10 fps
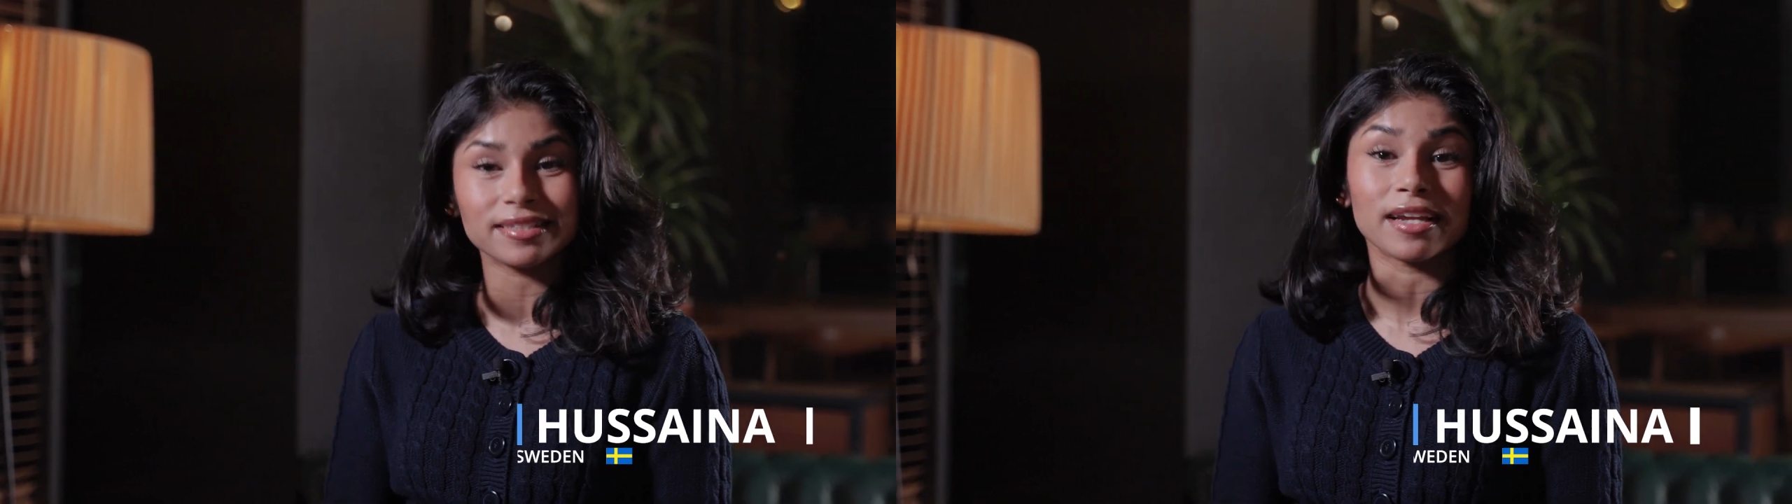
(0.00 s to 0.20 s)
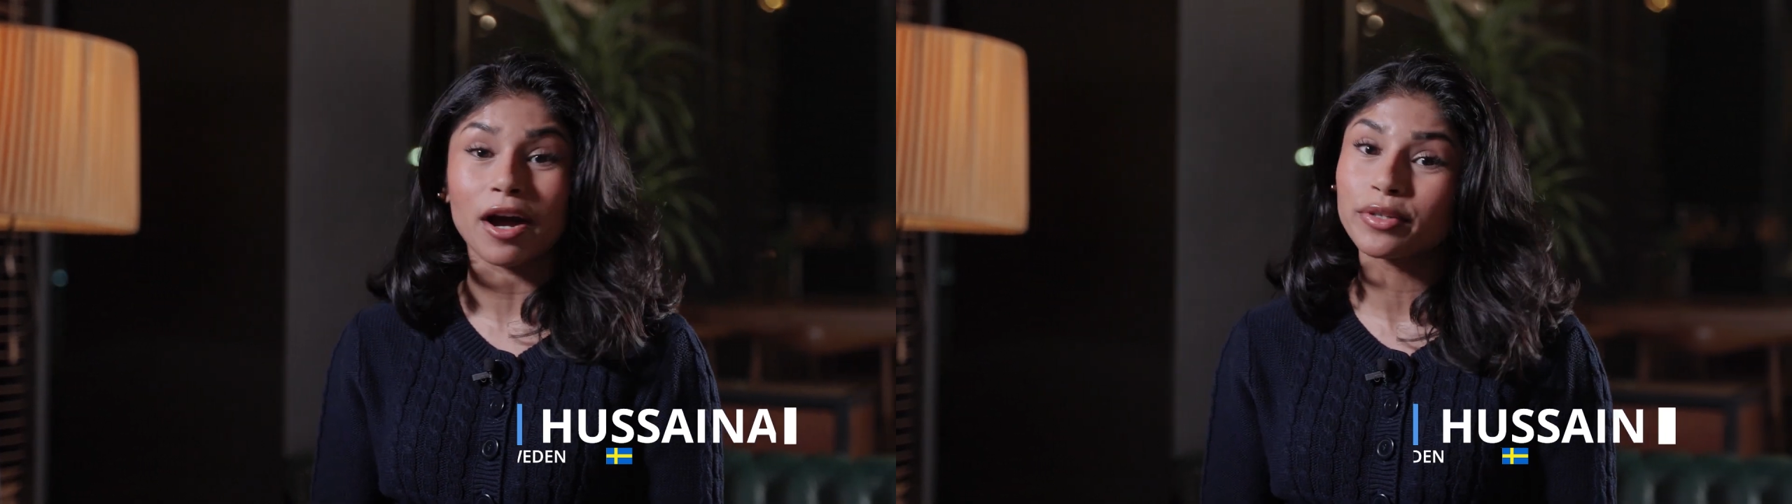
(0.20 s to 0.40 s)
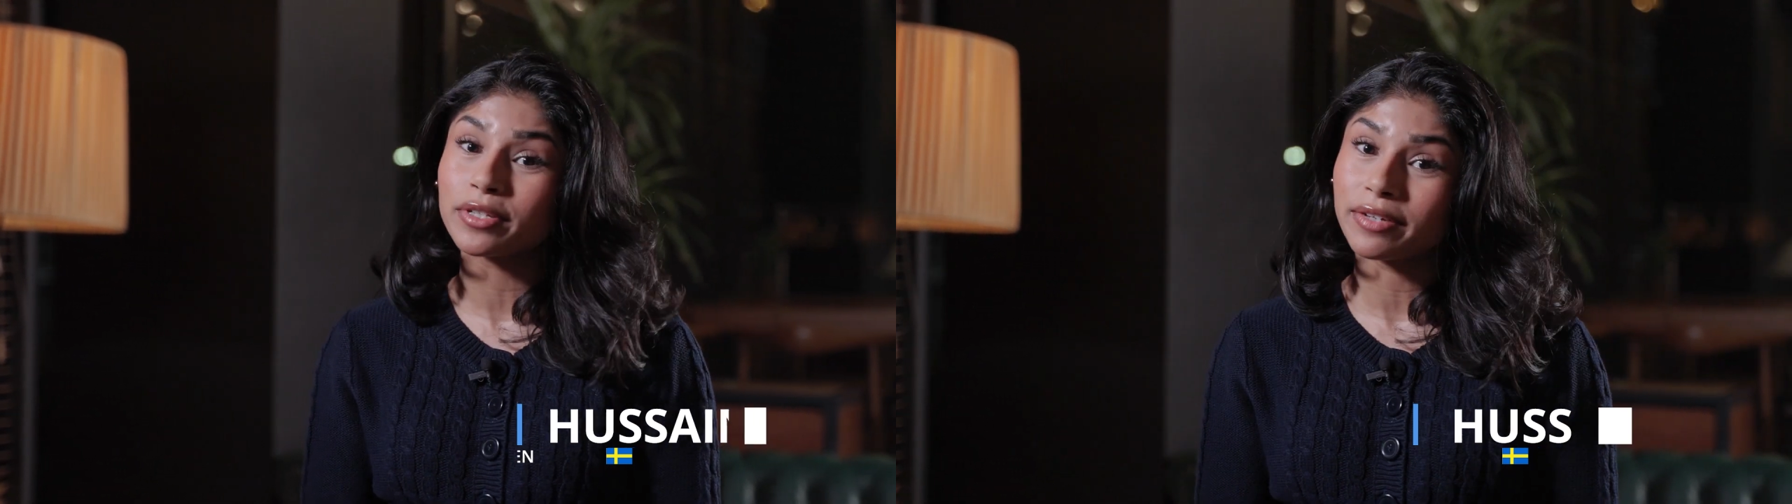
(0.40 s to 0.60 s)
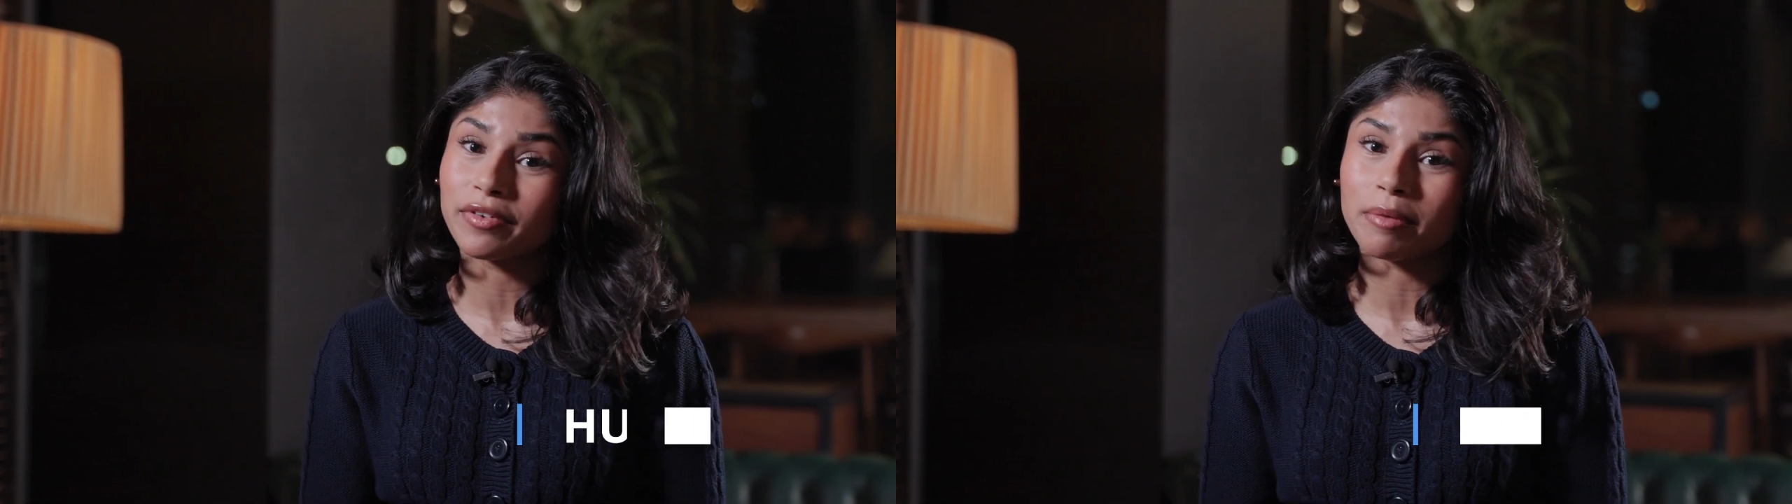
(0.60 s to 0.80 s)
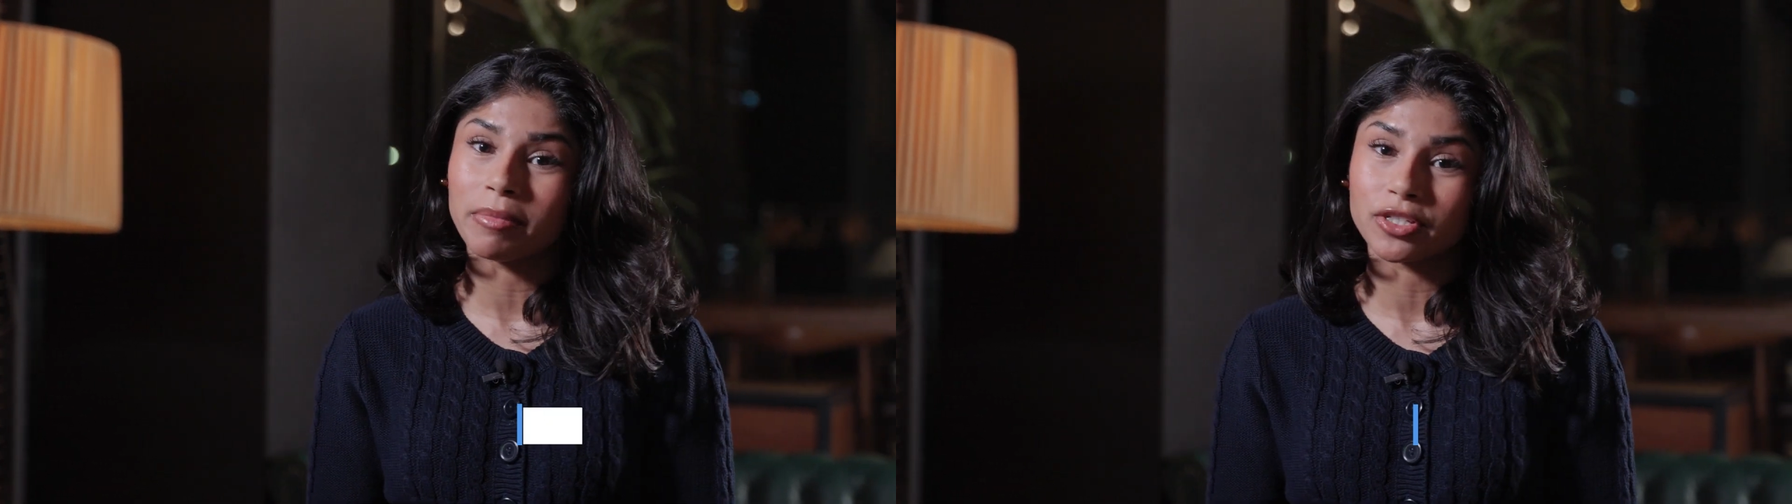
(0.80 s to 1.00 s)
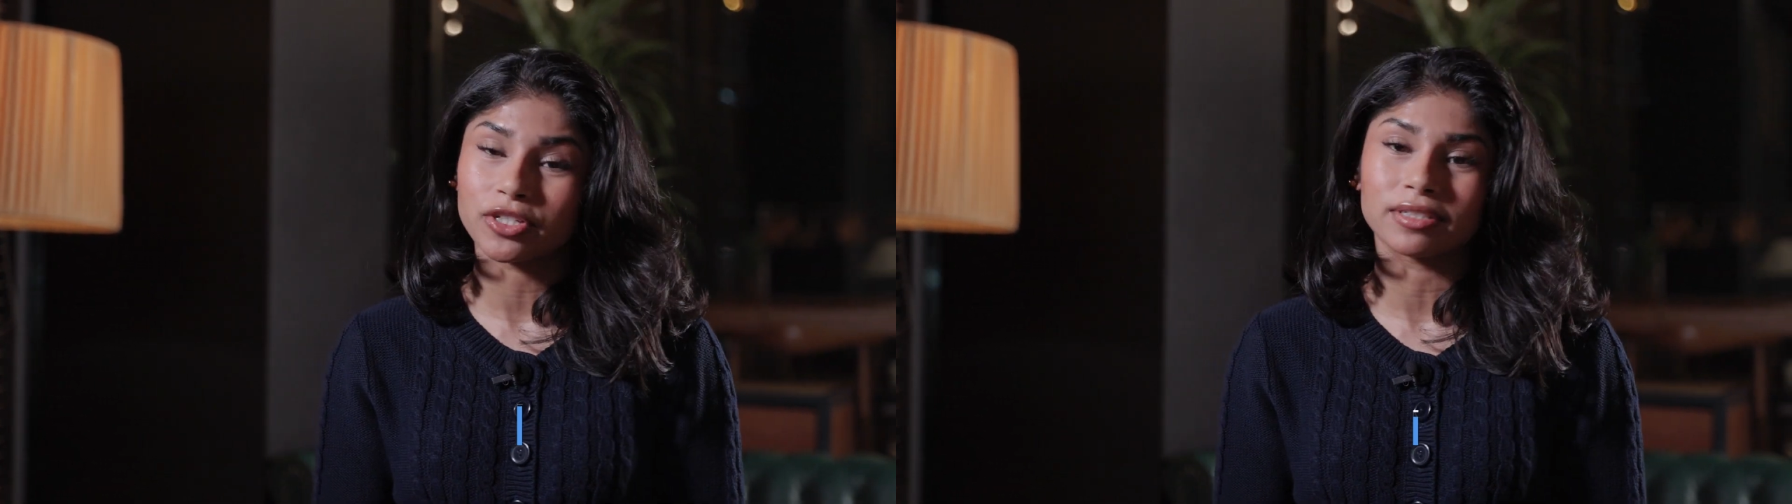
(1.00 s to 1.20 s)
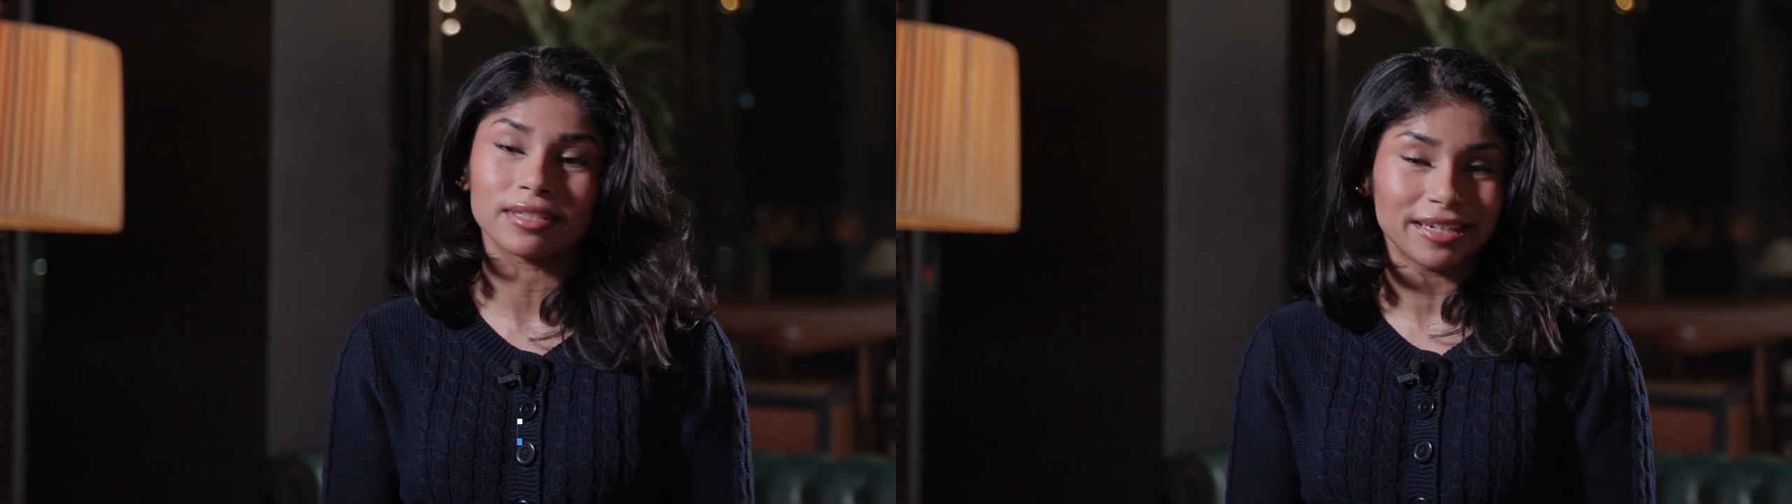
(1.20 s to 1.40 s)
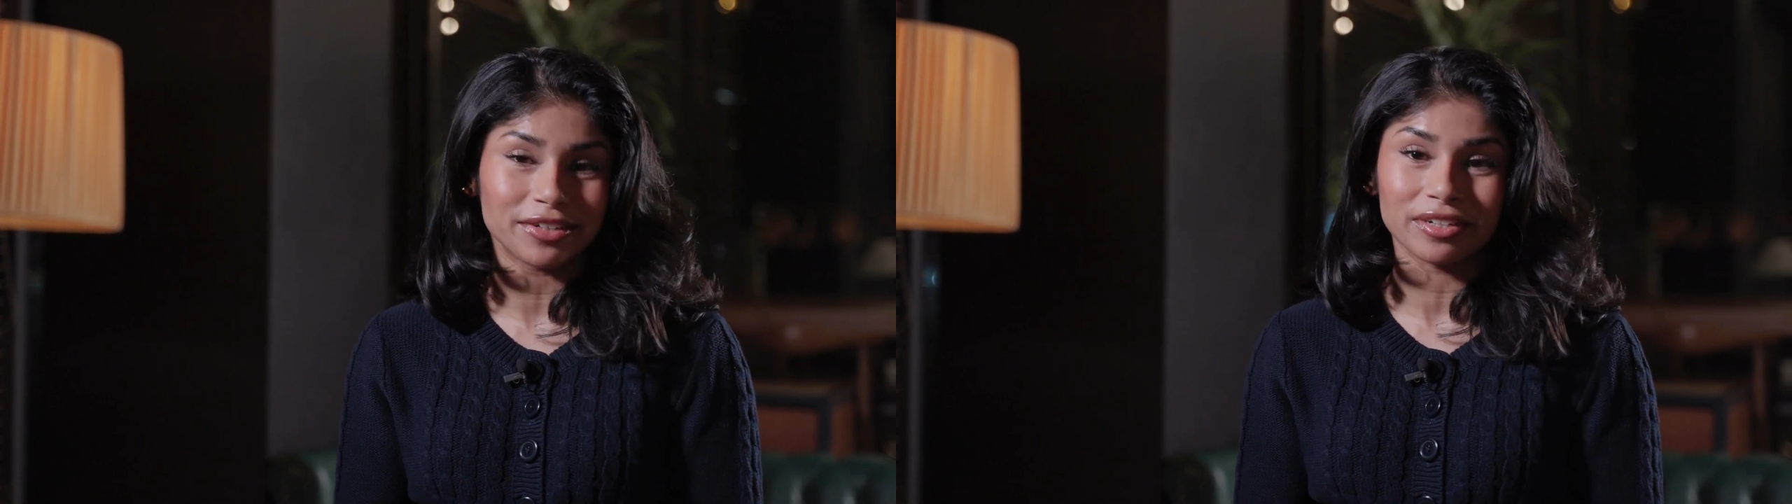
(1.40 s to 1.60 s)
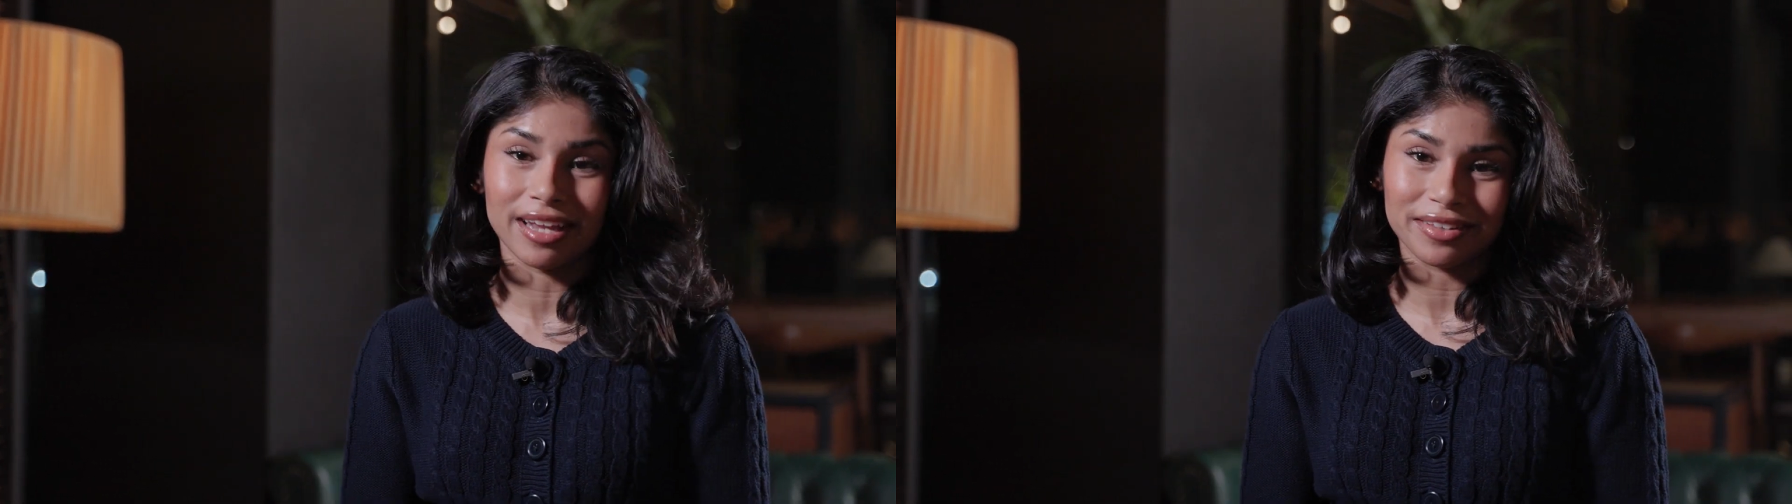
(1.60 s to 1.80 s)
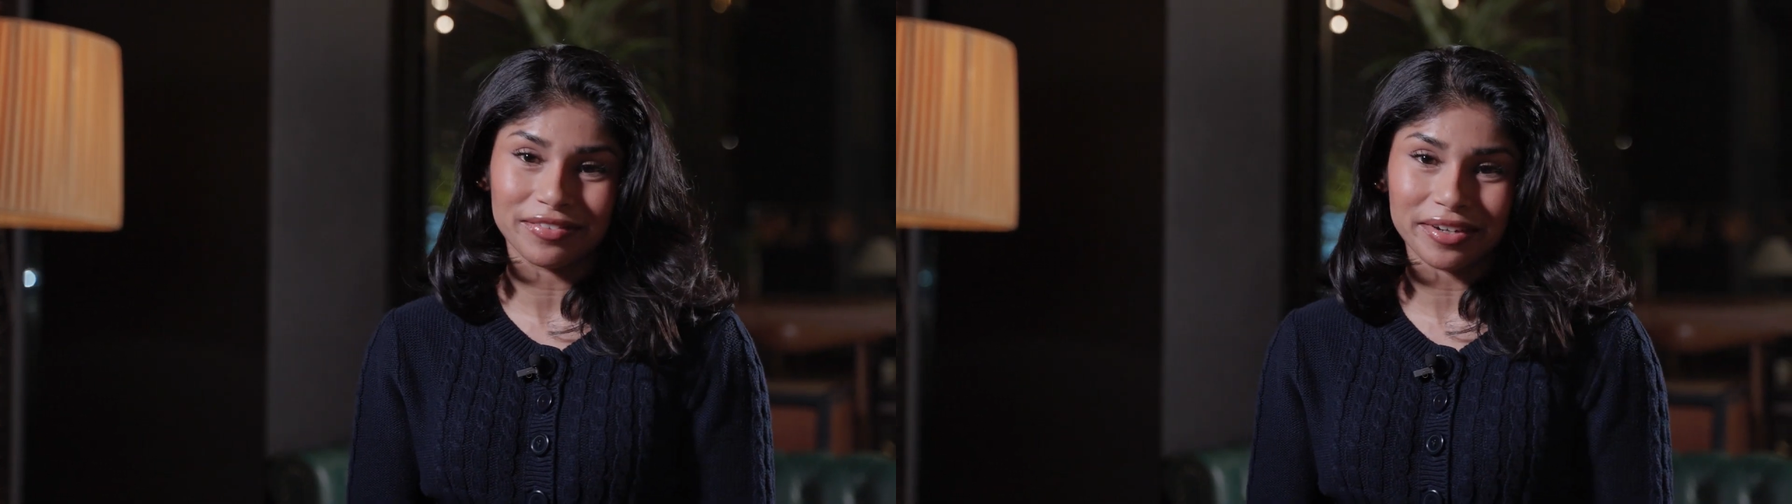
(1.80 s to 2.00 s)
and how to live on a budget here in
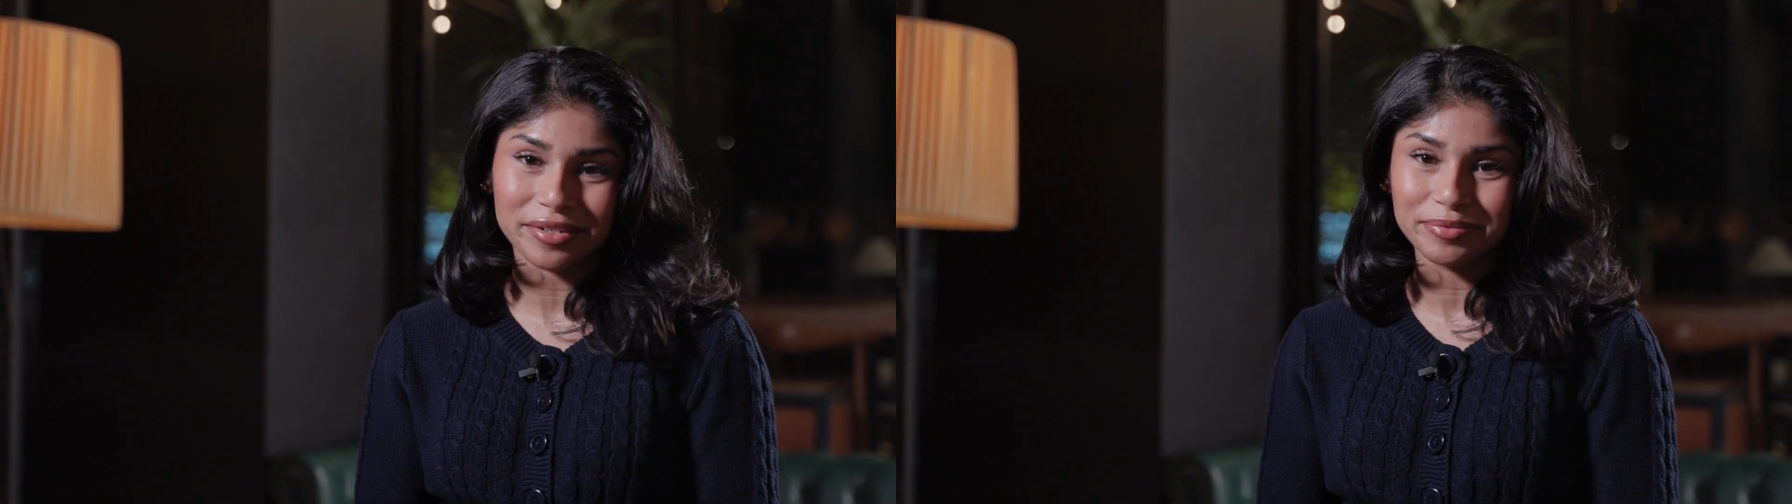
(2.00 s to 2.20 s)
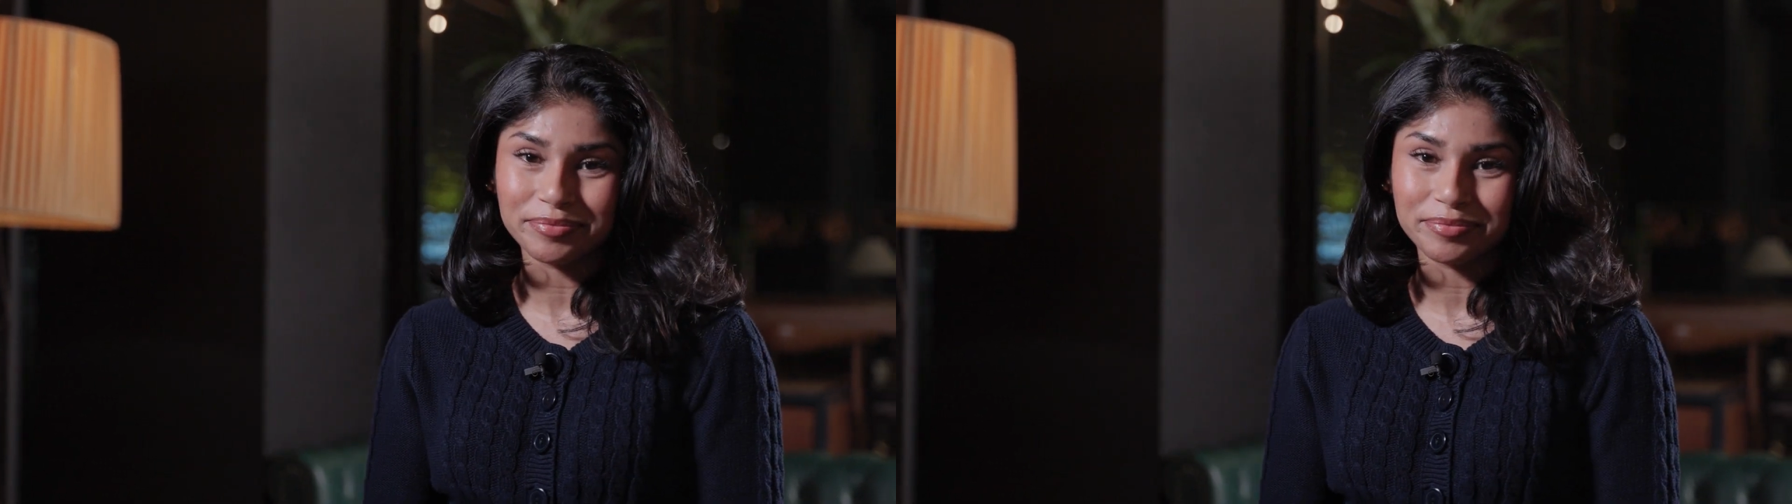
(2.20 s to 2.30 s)
Latvia.